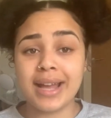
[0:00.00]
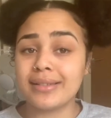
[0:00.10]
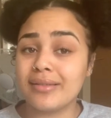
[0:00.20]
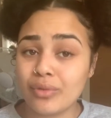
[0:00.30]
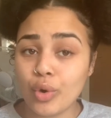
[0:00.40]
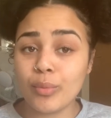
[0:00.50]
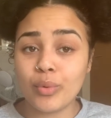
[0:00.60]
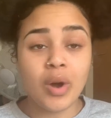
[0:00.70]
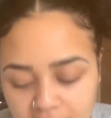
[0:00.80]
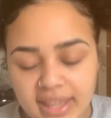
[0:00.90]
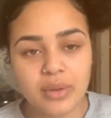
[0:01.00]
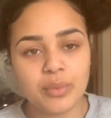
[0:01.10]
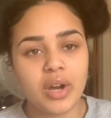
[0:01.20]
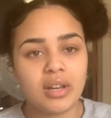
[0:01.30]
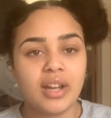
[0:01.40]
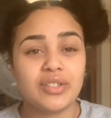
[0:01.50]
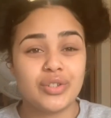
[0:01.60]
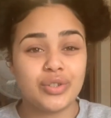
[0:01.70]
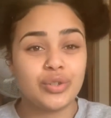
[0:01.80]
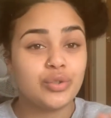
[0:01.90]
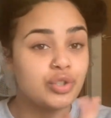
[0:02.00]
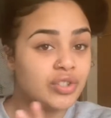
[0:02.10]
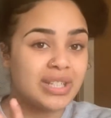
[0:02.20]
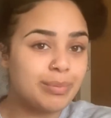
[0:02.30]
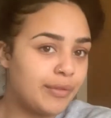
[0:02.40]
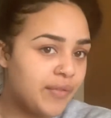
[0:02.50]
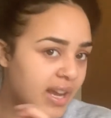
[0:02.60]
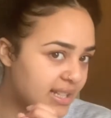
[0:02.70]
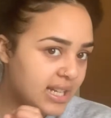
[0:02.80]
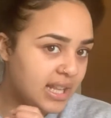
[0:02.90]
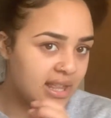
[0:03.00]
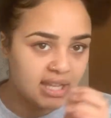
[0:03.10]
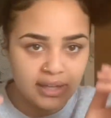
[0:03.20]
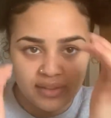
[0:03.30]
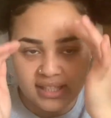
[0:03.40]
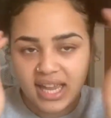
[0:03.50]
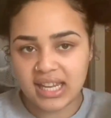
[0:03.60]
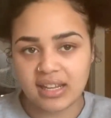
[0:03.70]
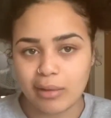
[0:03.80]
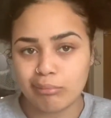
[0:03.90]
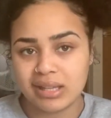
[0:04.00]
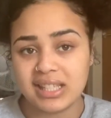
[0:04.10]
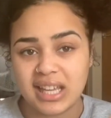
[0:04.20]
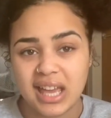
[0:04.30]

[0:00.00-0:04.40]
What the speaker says: it's normal. Then what I like to do, just to perfect anything, if there's any like missing